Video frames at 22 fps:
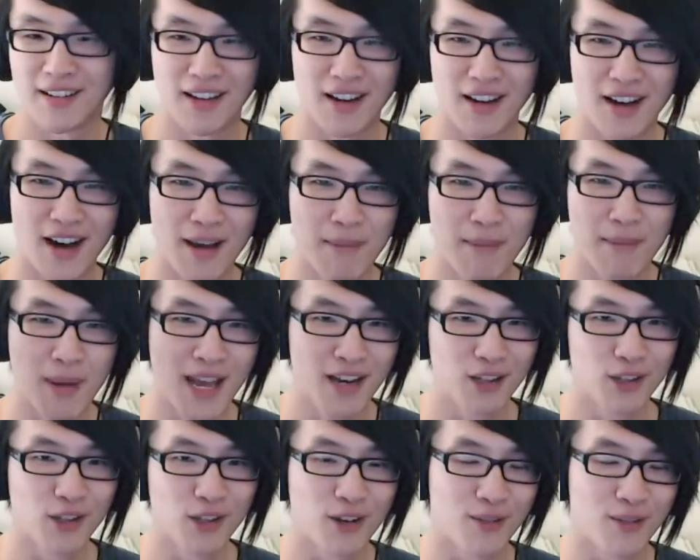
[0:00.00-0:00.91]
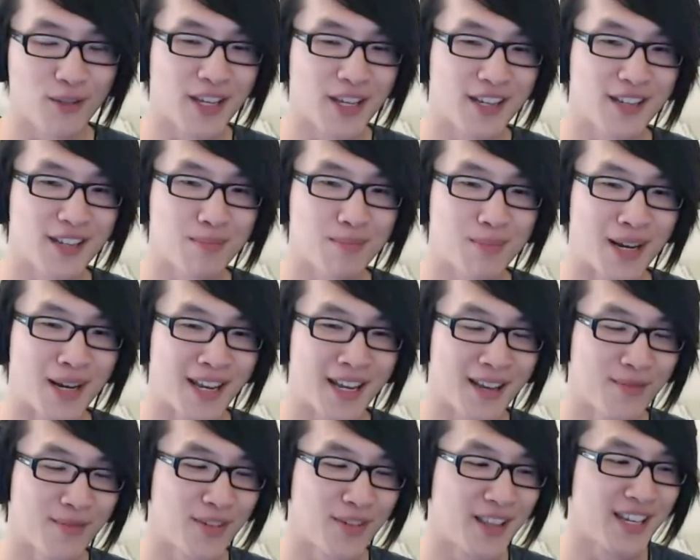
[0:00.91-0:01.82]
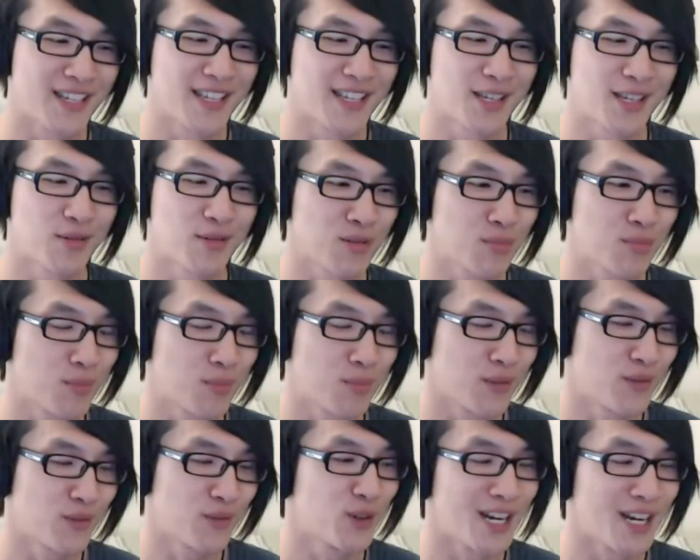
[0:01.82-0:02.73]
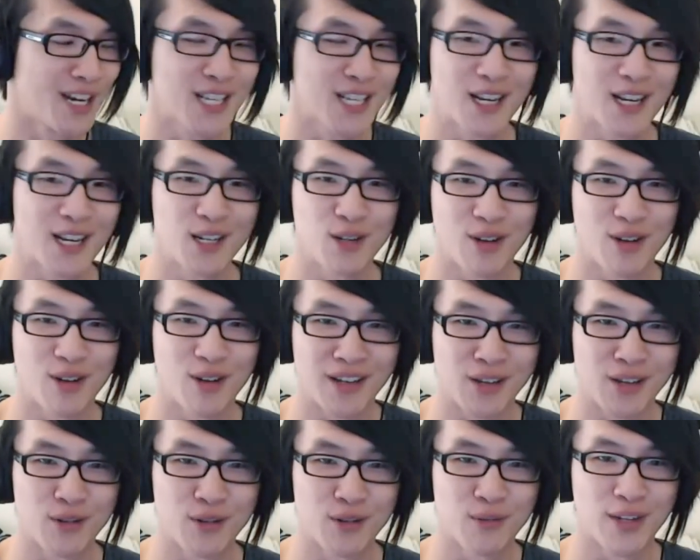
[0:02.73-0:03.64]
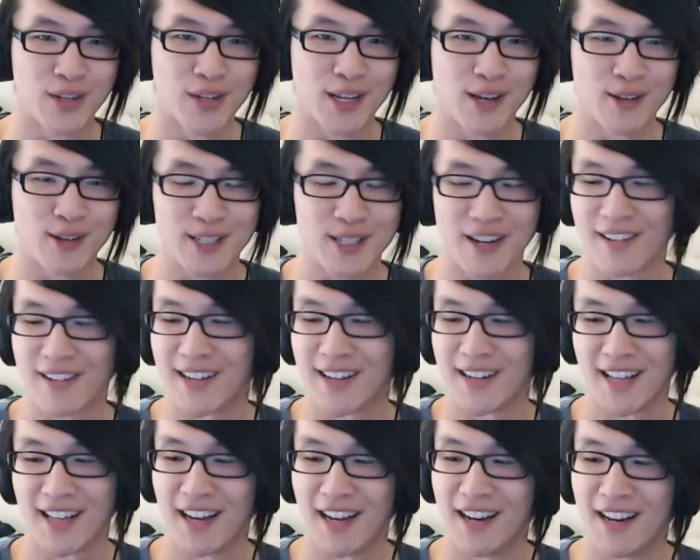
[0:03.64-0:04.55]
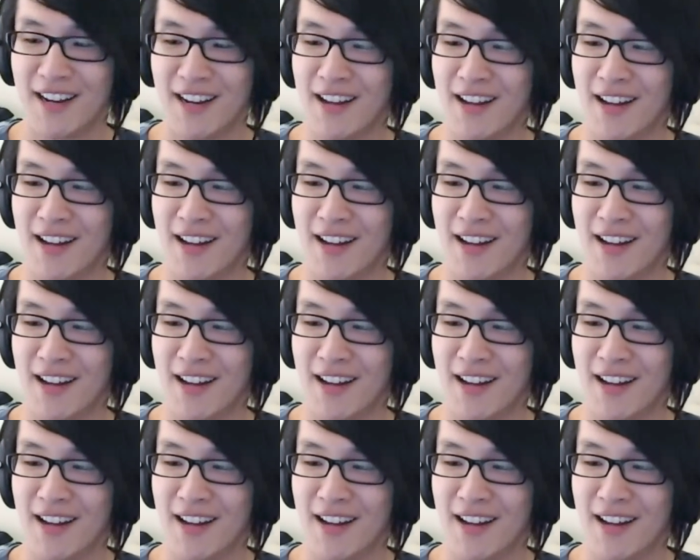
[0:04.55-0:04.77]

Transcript: I paid a lot of this money for this. This was before I started doing YouTube videos and everything like that.